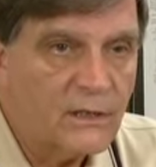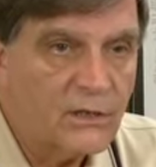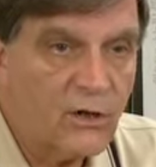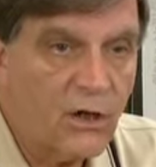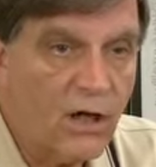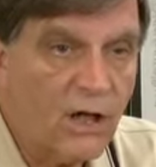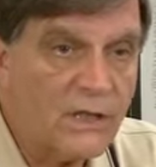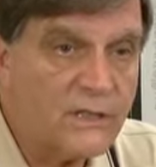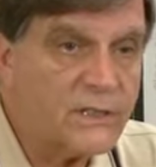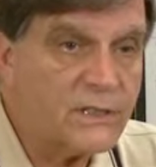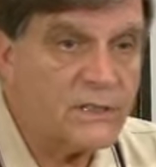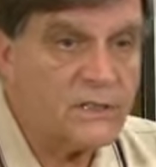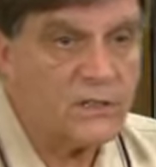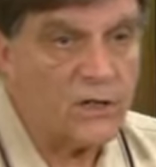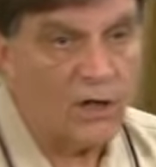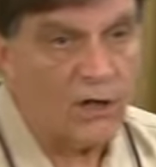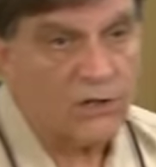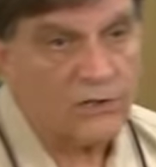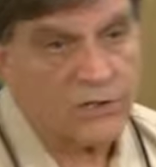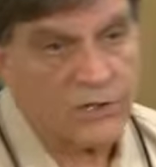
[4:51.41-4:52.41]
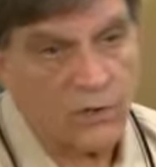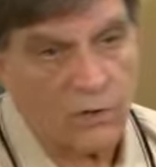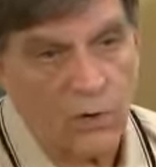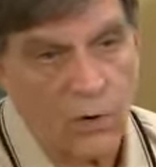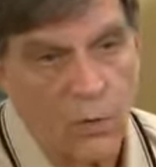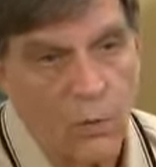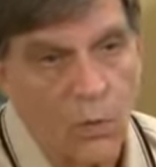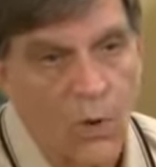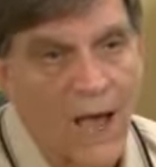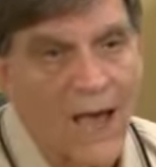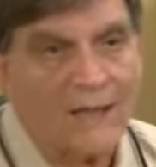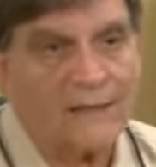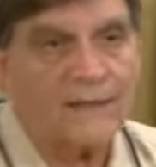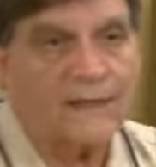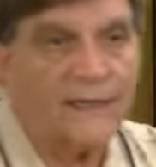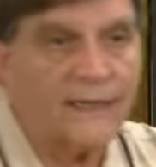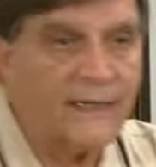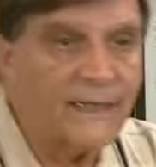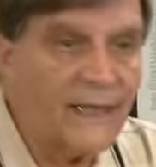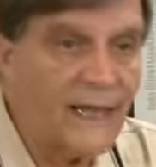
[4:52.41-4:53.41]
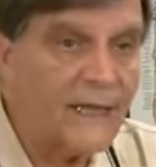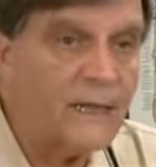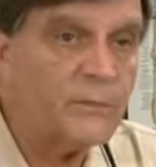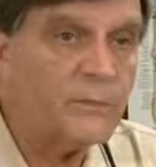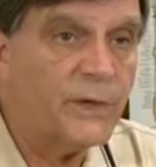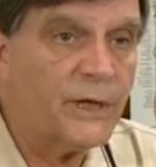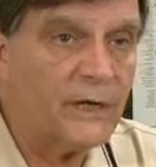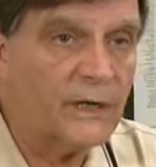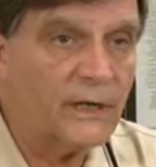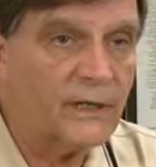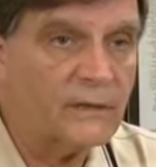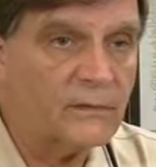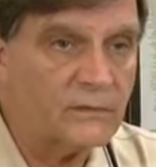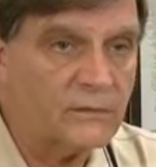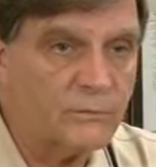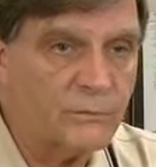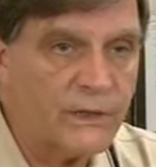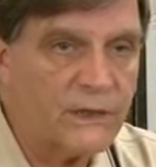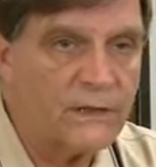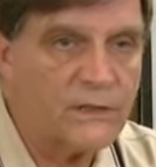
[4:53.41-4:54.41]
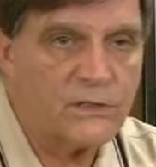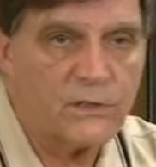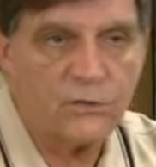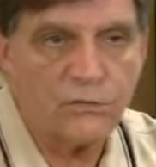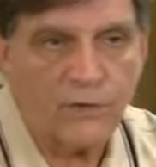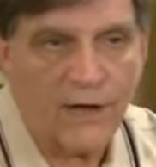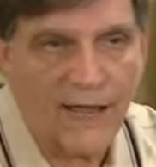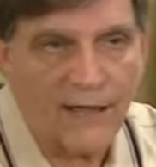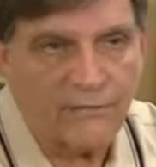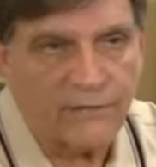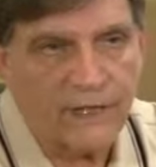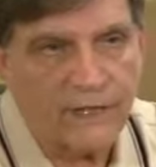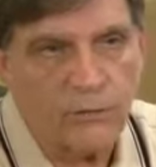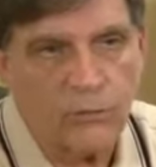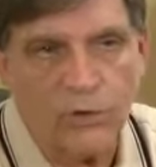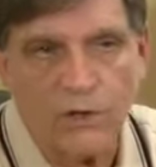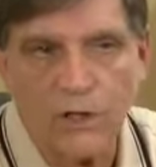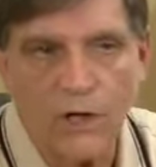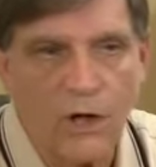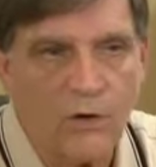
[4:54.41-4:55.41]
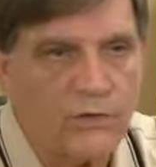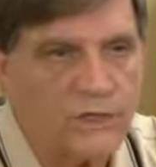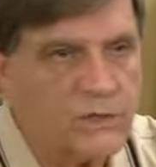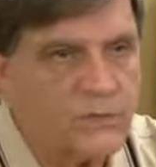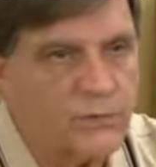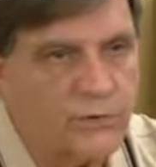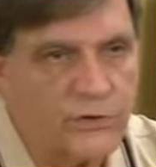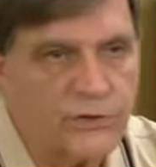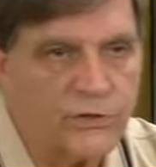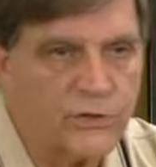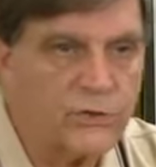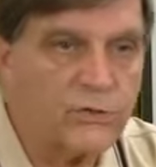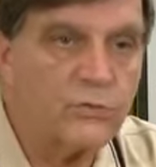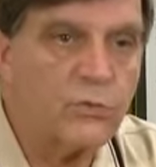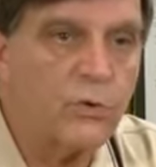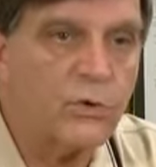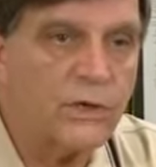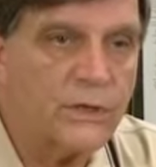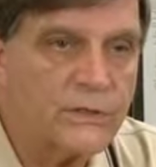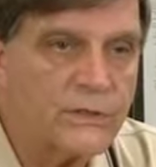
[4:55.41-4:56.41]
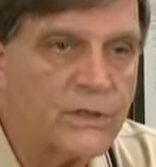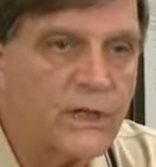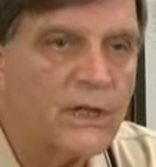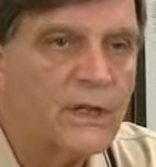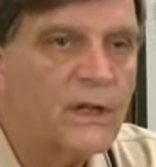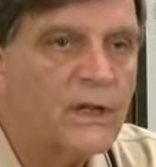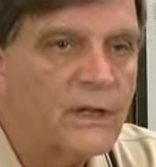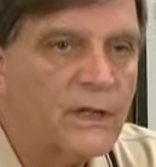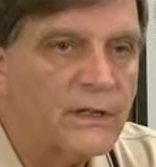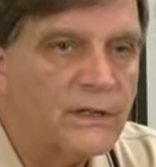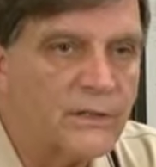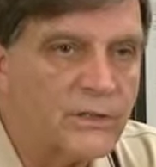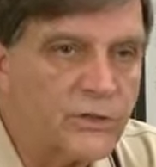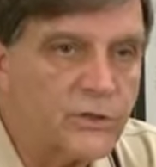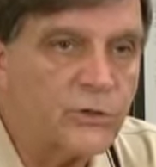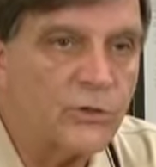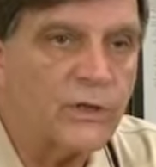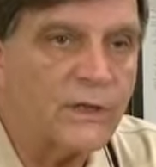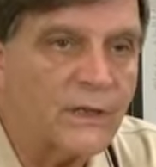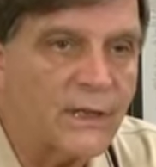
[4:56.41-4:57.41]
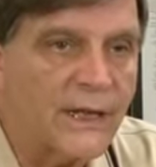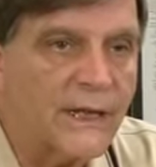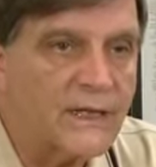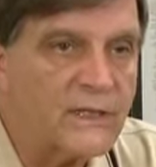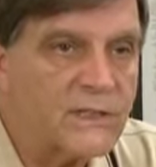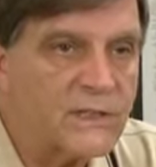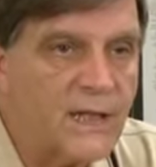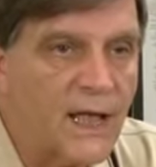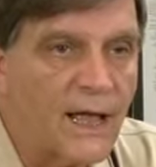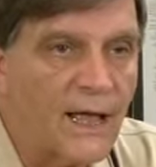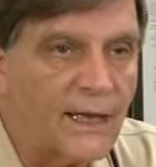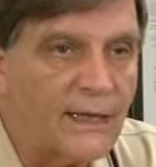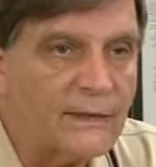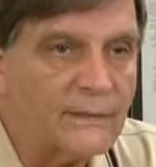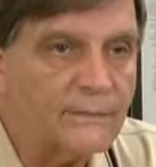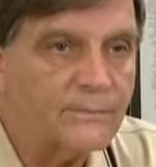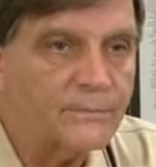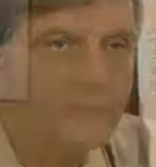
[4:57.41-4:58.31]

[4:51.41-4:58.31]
causes also a waddling gait pattern because gravity will always push you towards the short leg side.